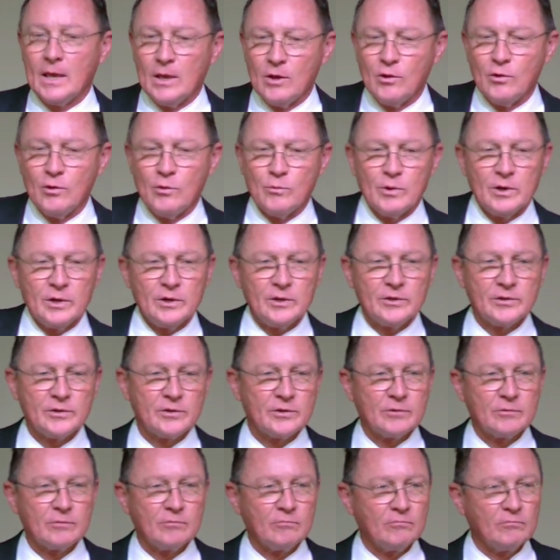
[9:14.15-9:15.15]
who
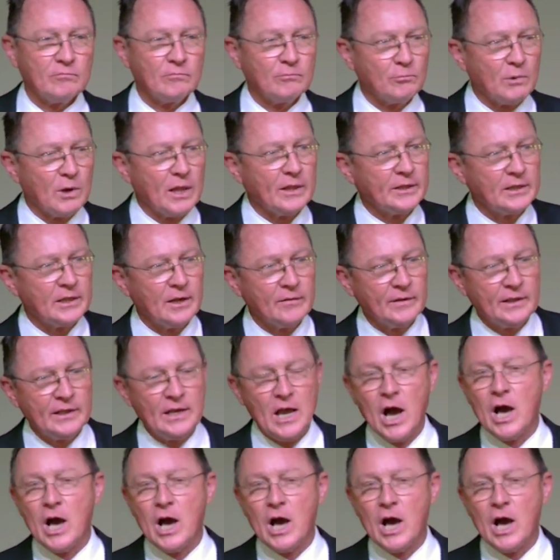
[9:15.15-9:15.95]
was relatively